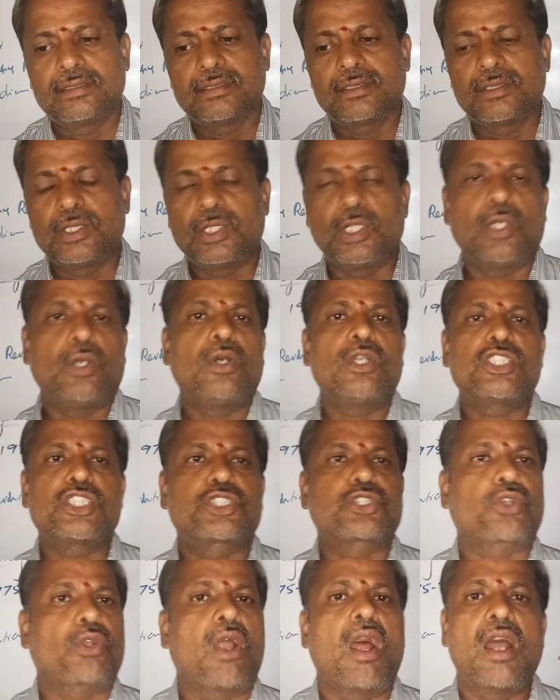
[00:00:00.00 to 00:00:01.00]
no
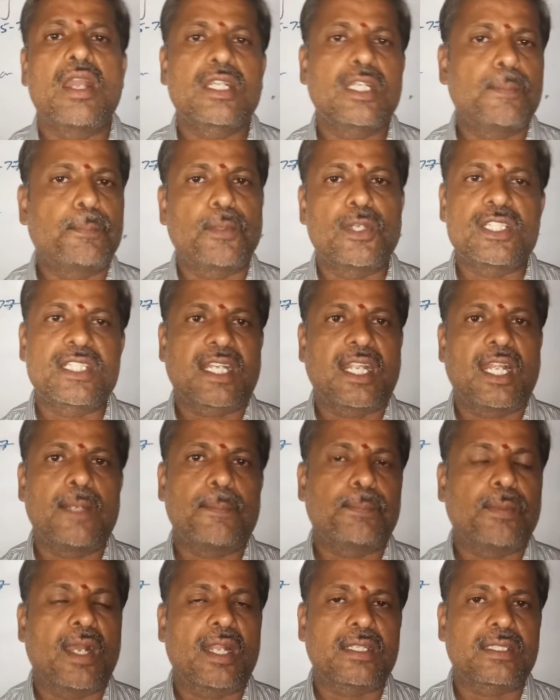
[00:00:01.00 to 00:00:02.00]
strong political
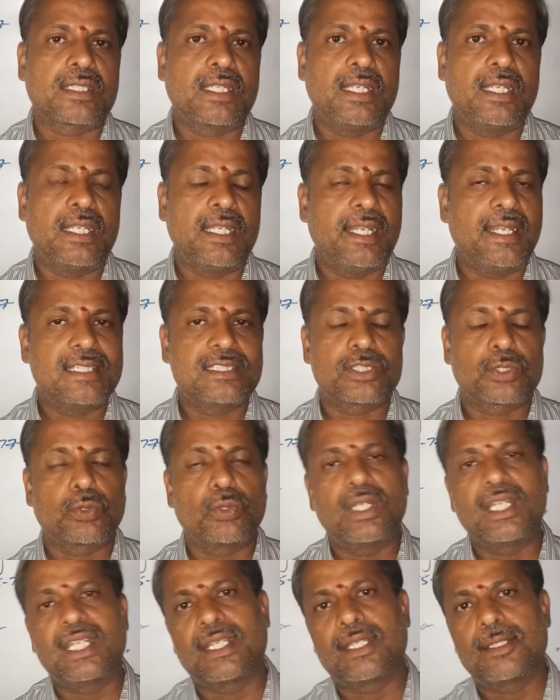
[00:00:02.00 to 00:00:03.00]
party is
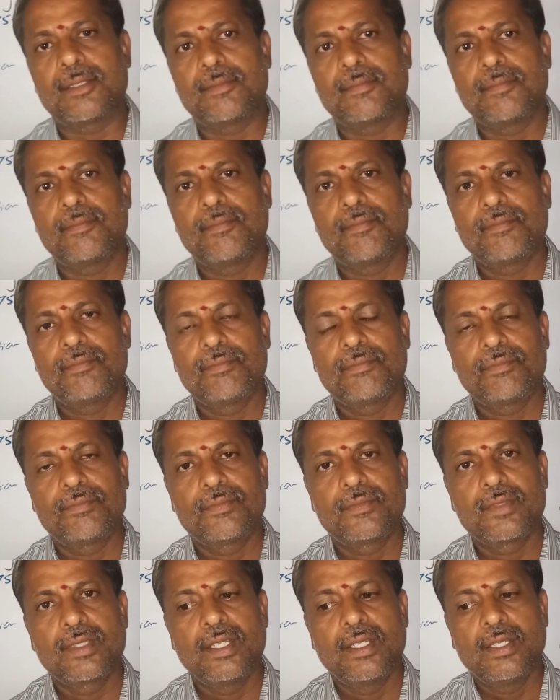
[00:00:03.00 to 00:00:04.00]
ruling.
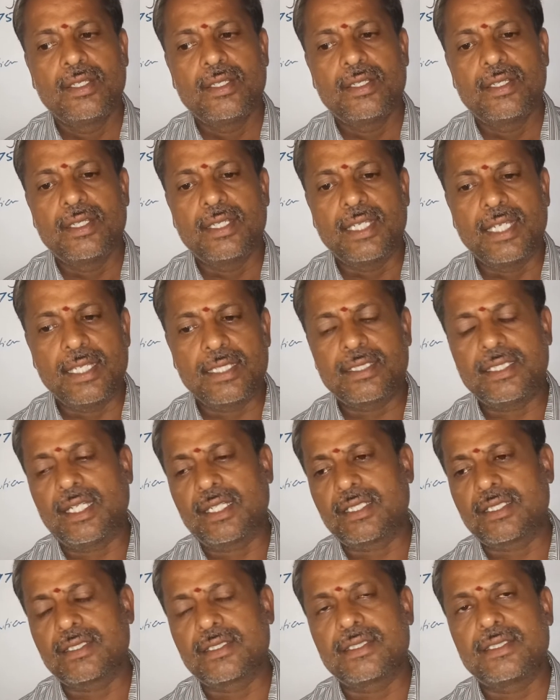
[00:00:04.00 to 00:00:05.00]
In
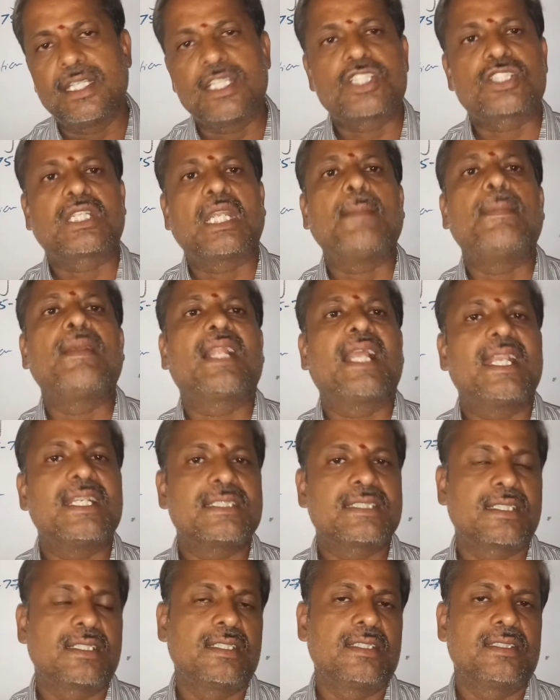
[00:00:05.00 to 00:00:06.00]
that
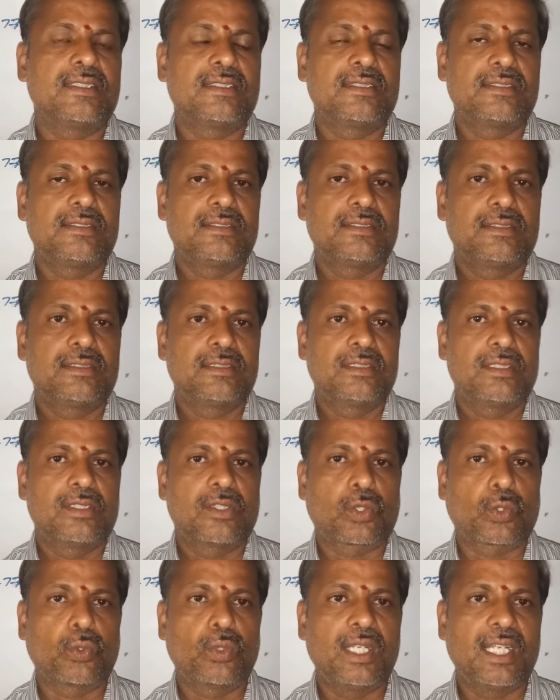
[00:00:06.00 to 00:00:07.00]
destabilized
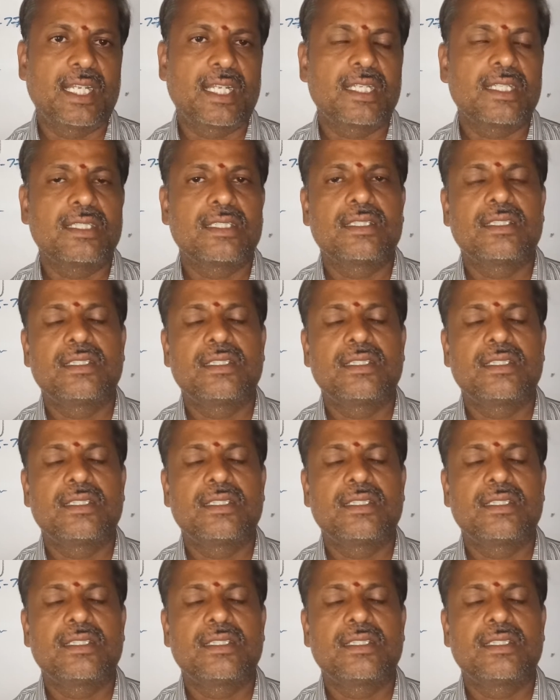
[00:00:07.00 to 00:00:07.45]
ruling,